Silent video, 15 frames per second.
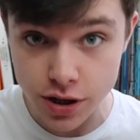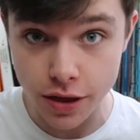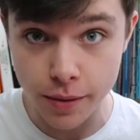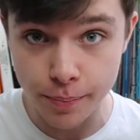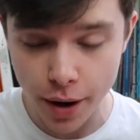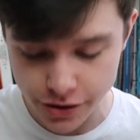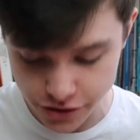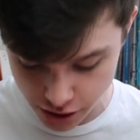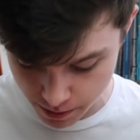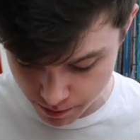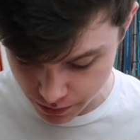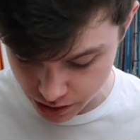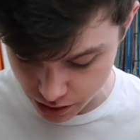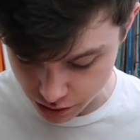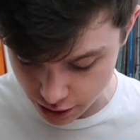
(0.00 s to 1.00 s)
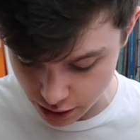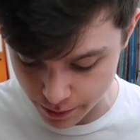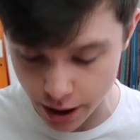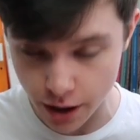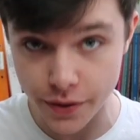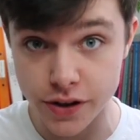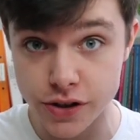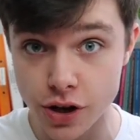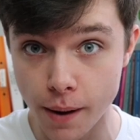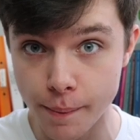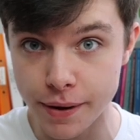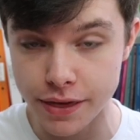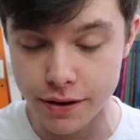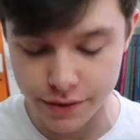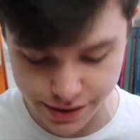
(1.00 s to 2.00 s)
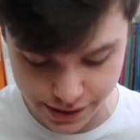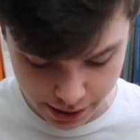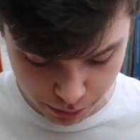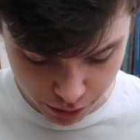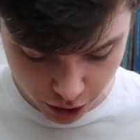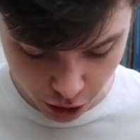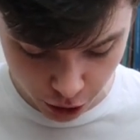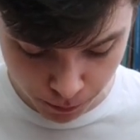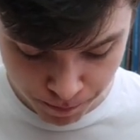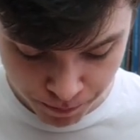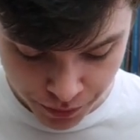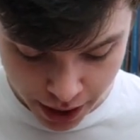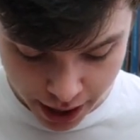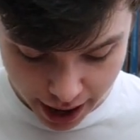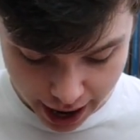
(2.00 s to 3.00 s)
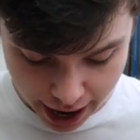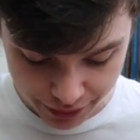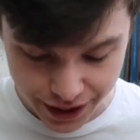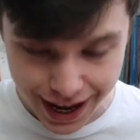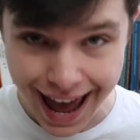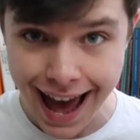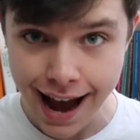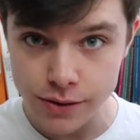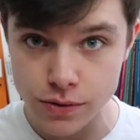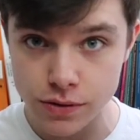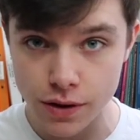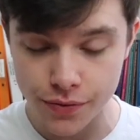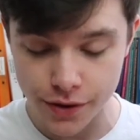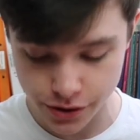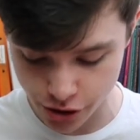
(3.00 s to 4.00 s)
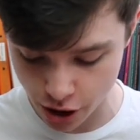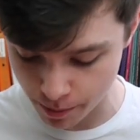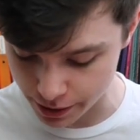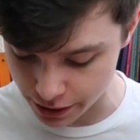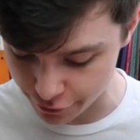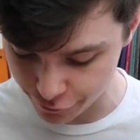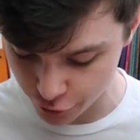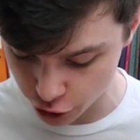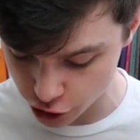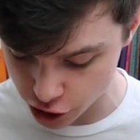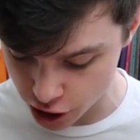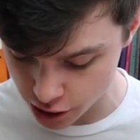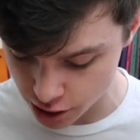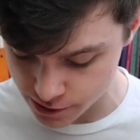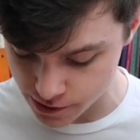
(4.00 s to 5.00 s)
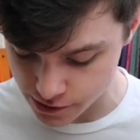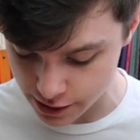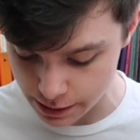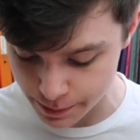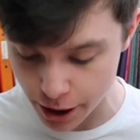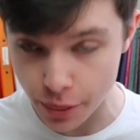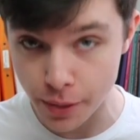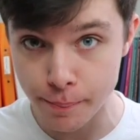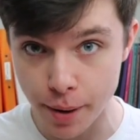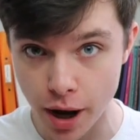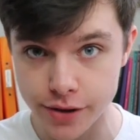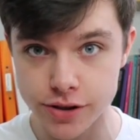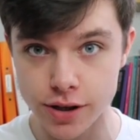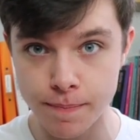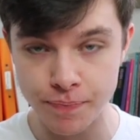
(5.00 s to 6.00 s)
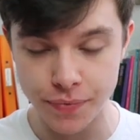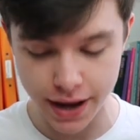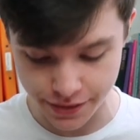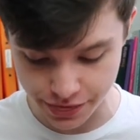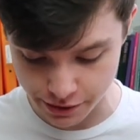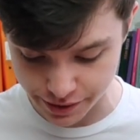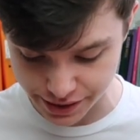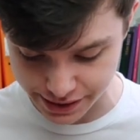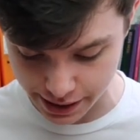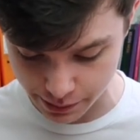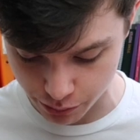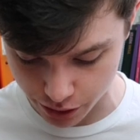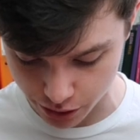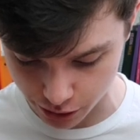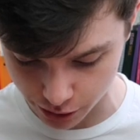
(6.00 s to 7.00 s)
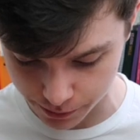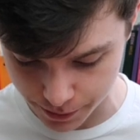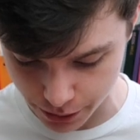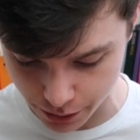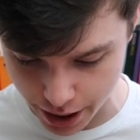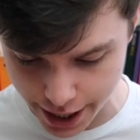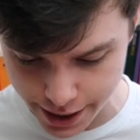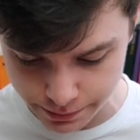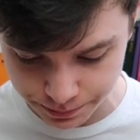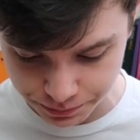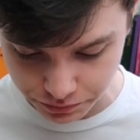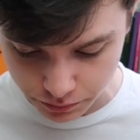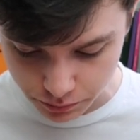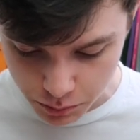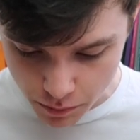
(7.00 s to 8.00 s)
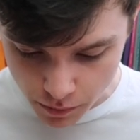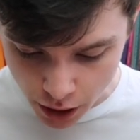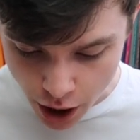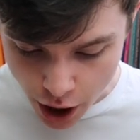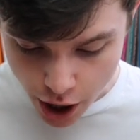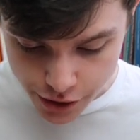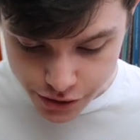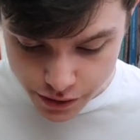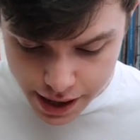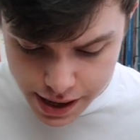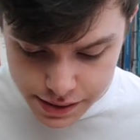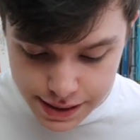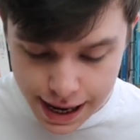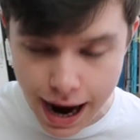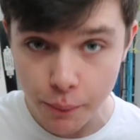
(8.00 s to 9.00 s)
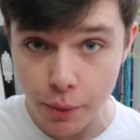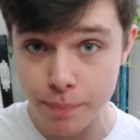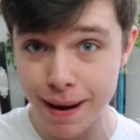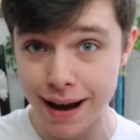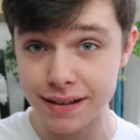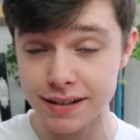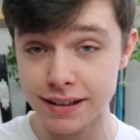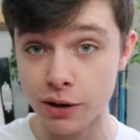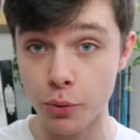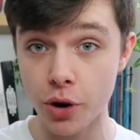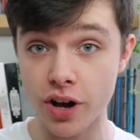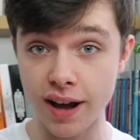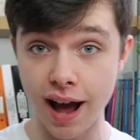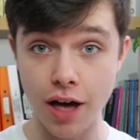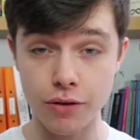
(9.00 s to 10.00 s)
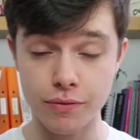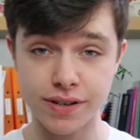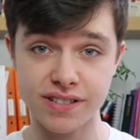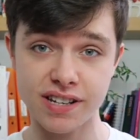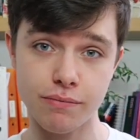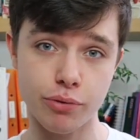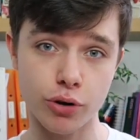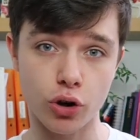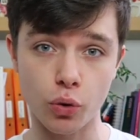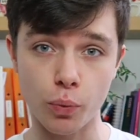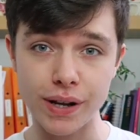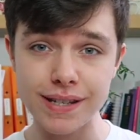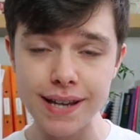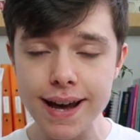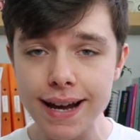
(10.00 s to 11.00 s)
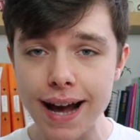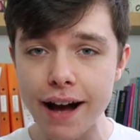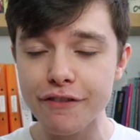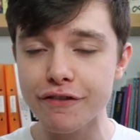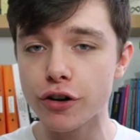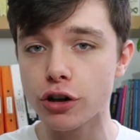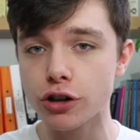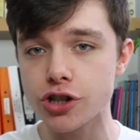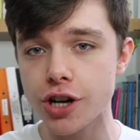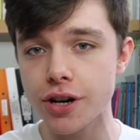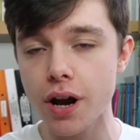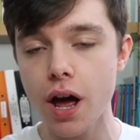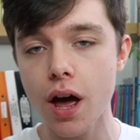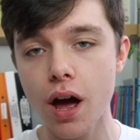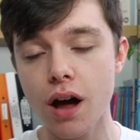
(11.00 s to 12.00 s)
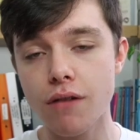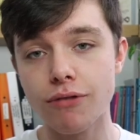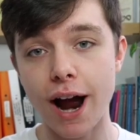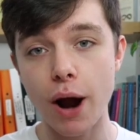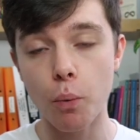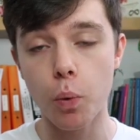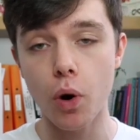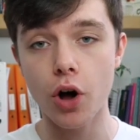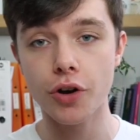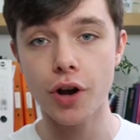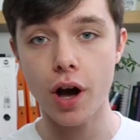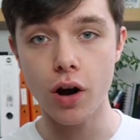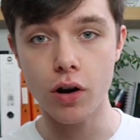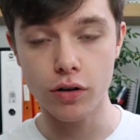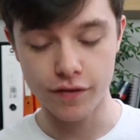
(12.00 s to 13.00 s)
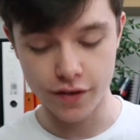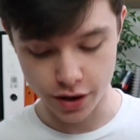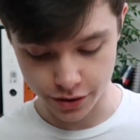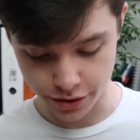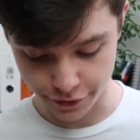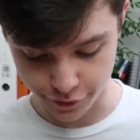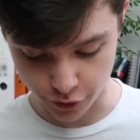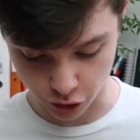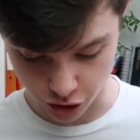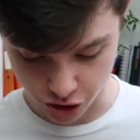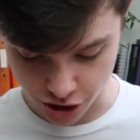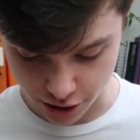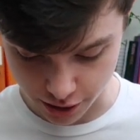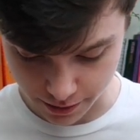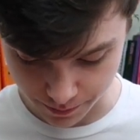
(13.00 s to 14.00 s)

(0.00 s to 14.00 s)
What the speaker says: on the bottom, so it's going to be on the top in the reciprocal, and the x was on the top in the function, so it's going to be on the bottom in the reciprocal, okay? So that's how we basically work out the reciprocal. We take our function and write 1 over the function,